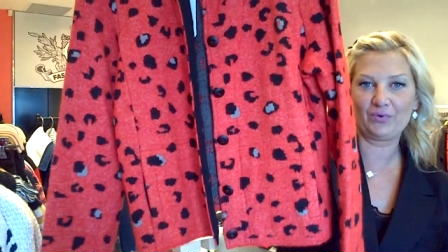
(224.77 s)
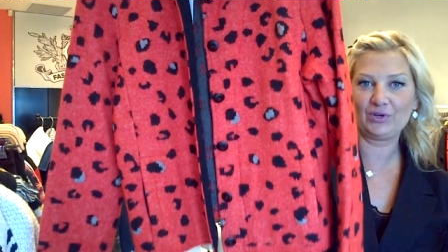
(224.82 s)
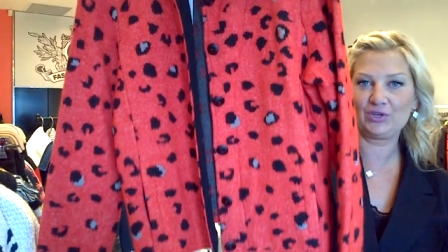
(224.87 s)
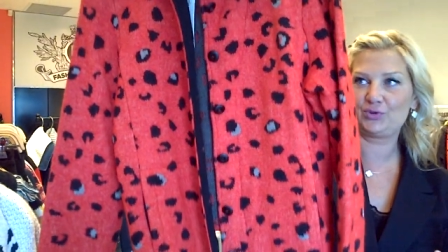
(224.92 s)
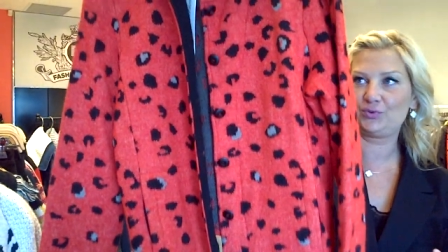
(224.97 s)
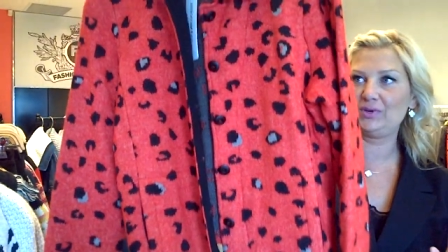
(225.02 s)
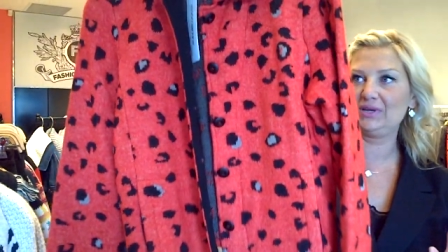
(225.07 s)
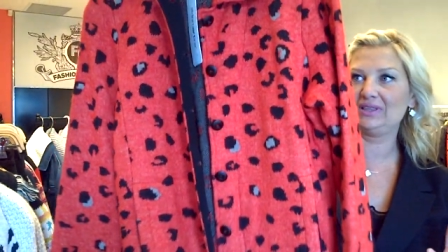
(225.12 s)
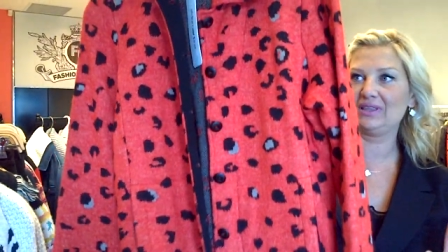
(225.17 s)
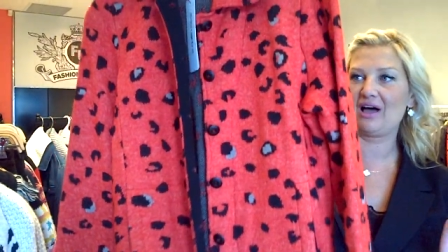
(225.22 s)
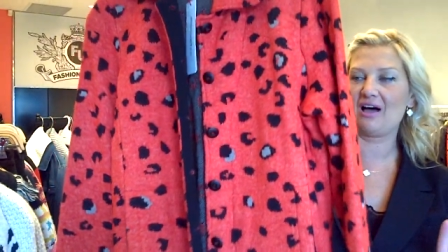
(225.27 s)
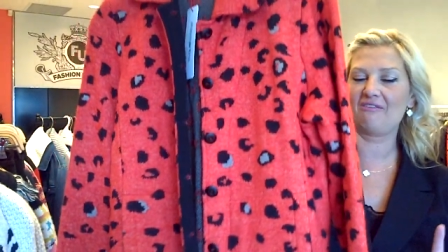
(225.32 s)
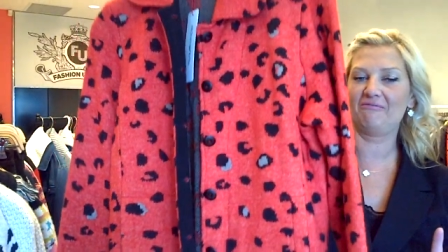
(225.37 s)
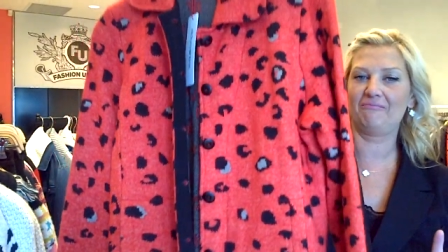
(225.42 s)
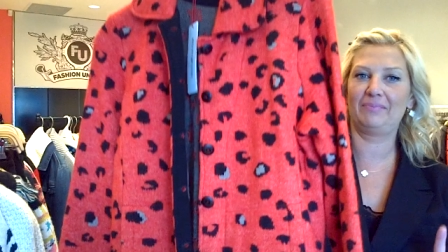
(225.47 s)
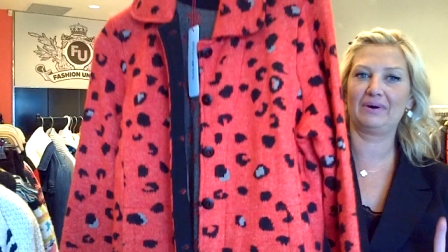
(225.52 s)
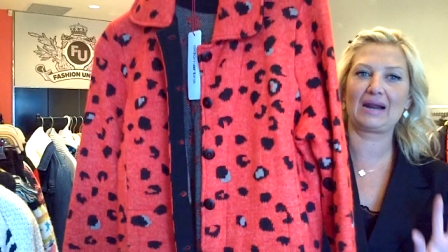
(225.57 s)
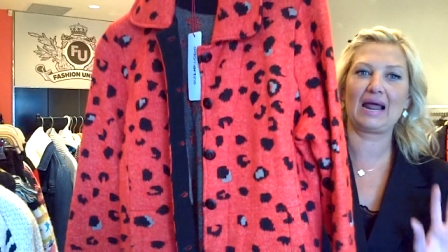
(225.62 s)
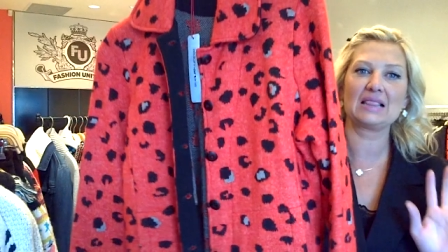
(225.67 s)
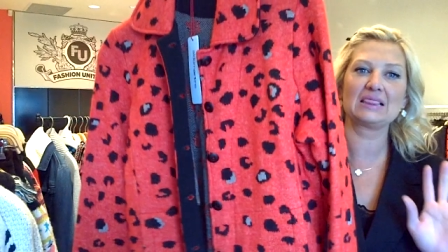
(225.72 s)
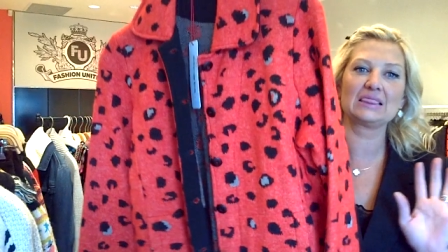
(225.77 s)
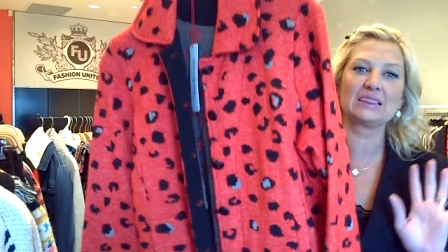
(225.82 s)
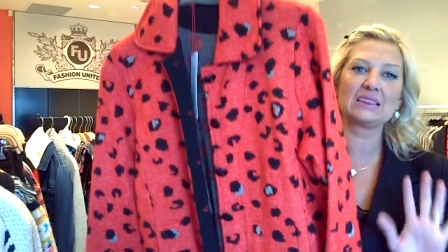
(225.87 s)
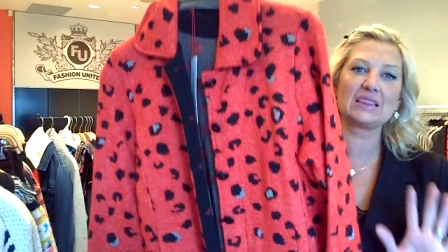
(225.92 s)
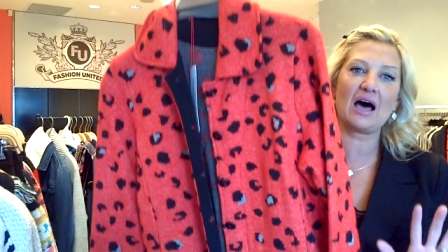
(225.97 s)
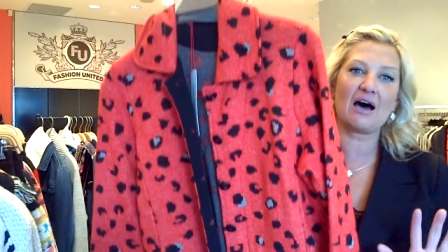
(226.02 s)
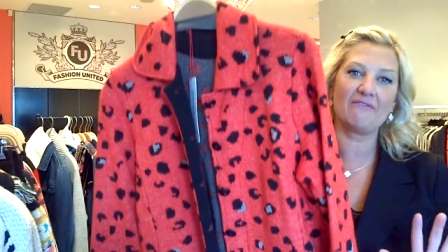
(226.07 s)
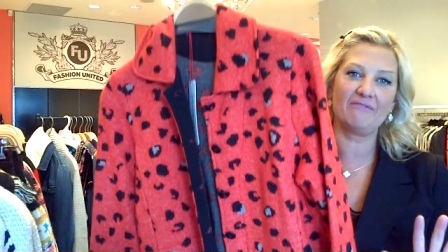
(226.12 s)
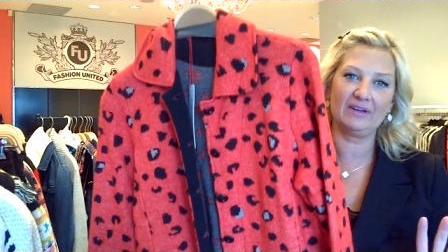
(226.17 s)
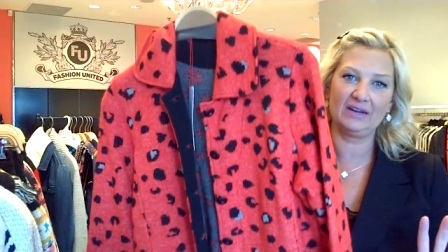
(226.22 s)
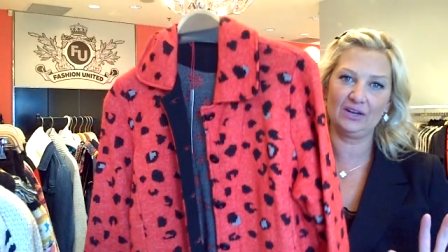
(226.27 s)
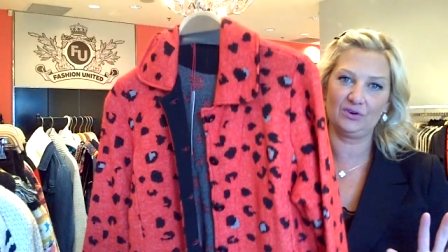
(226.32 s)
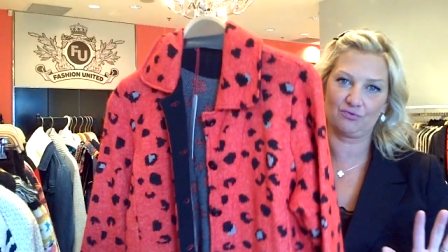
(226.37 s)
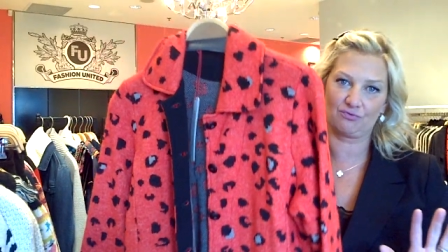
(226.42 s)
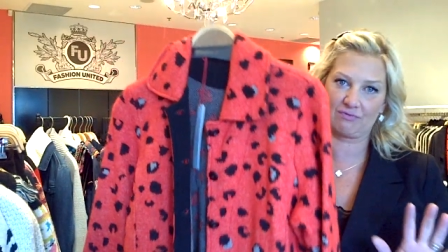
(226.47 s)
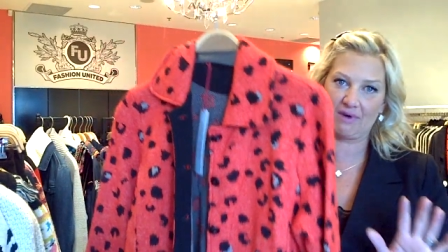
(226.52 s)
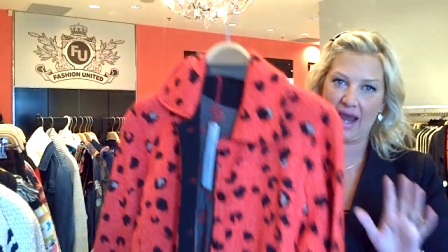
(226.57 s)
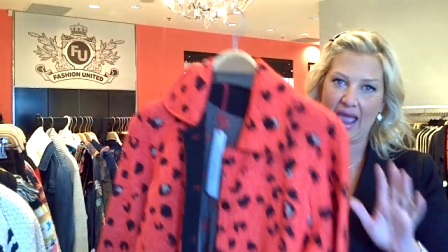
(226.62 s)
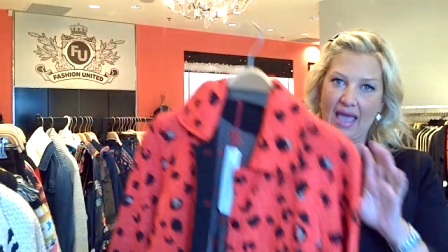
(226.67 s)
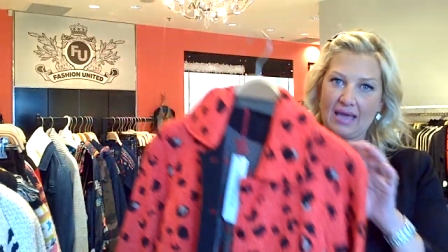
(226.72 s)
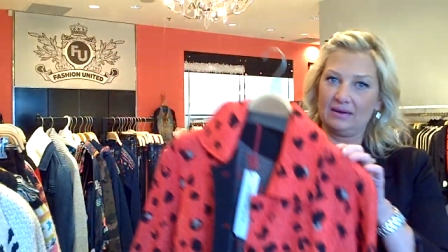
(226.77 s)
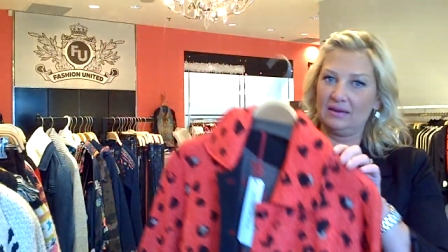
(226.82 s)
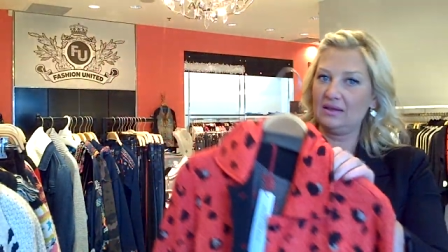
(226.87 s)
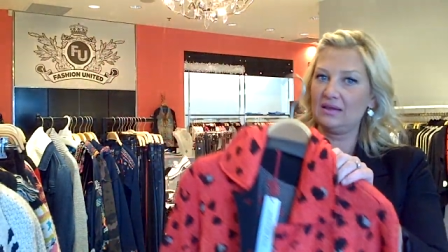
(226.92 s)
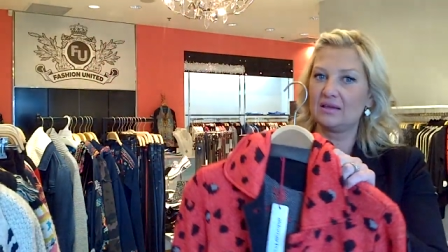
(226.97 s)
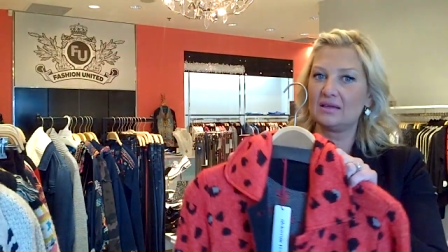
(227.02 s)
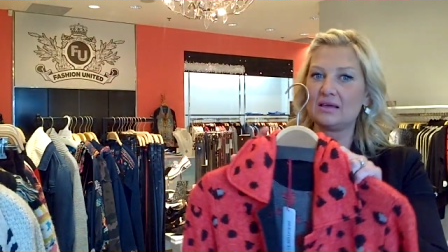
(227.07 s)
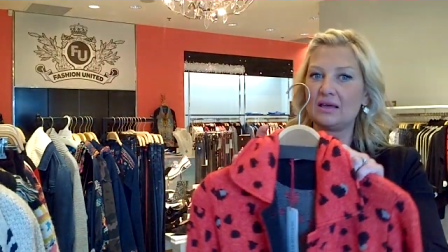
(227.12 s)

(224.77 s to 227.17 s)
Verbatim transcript: which we love, but I love it in red.